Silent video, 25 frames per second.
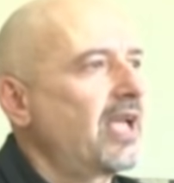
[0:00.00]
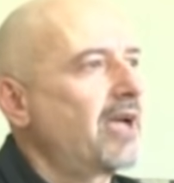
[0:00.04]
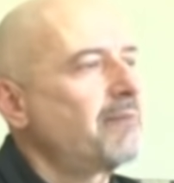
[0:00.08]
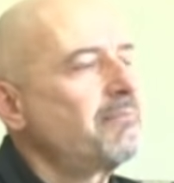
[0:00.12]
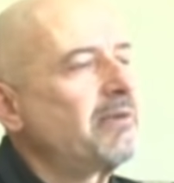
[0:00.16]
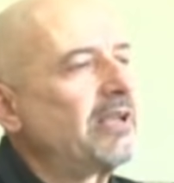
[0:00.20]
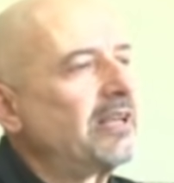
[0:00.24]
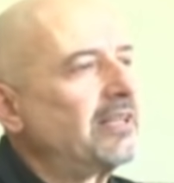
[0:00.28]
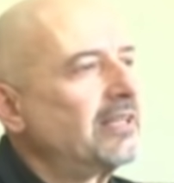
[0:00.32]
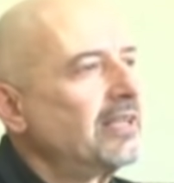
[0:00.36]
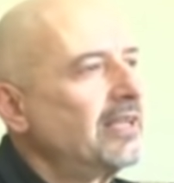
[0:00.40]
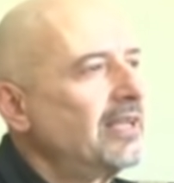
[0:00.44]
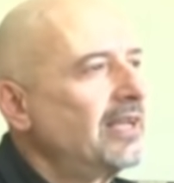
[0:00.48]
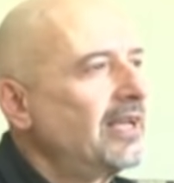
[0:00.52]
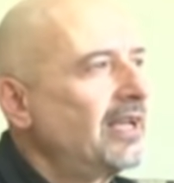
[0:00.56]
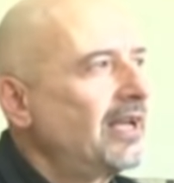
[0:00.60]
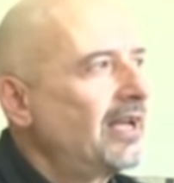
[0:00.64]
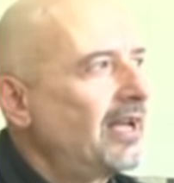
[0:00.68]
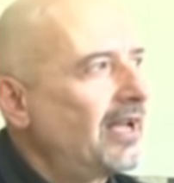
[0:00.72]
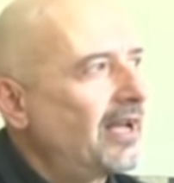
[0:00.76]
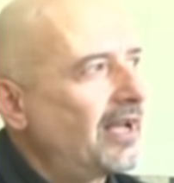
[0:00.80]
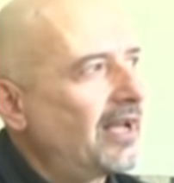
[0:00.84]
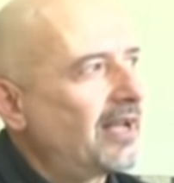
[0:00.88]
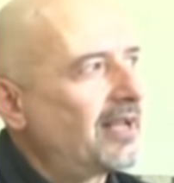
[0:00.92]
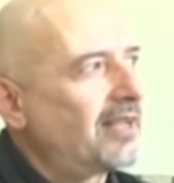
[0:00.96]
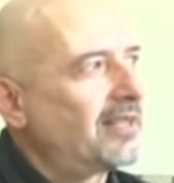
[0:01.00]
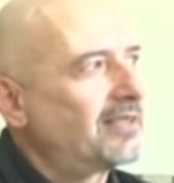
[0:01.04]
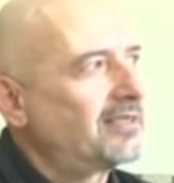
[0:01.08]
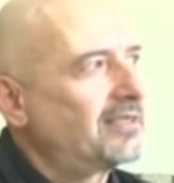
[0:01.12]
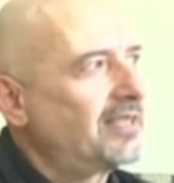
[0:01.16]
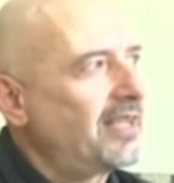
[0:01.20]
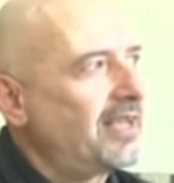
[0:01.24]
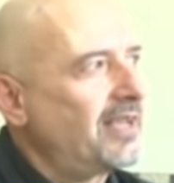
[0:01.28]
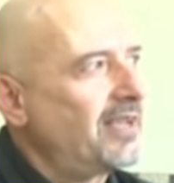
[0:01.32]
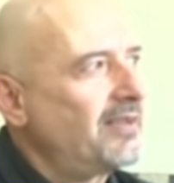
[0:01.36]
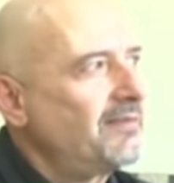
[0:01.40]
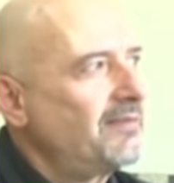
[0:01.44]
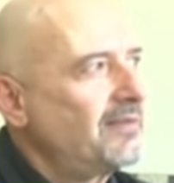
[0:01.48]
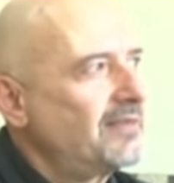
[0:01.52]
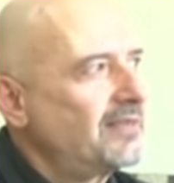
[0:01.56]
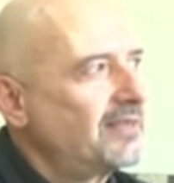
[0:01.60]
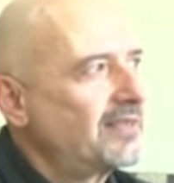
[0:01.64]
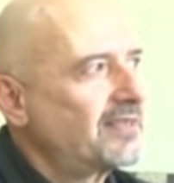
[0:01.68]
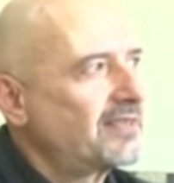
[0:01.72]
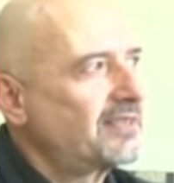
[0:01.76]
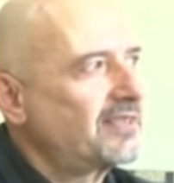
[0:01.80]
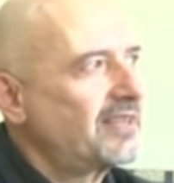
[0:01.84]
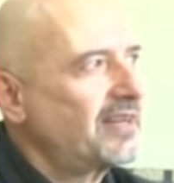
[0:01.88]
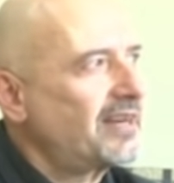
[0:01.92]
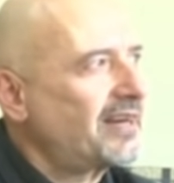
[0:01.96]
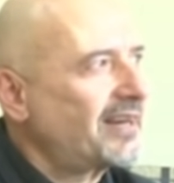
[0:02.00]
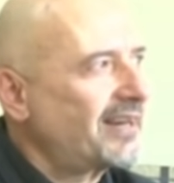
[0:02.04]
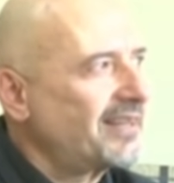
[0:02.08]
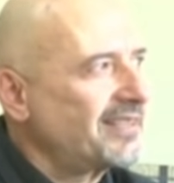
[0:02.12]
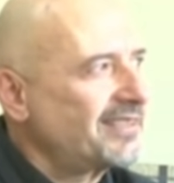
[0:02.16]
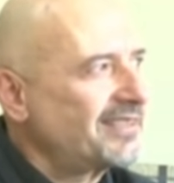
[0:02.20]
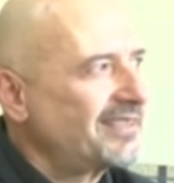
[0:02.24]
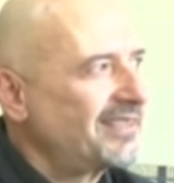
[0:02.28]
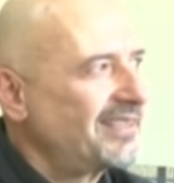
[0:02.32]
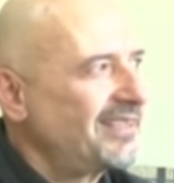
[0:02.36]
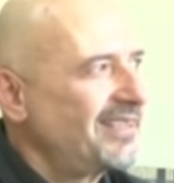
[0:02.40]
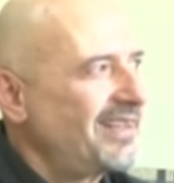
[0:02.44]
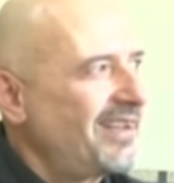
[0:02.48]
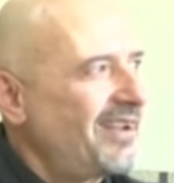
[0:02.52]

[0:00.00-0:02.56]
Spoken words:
I mean, the secret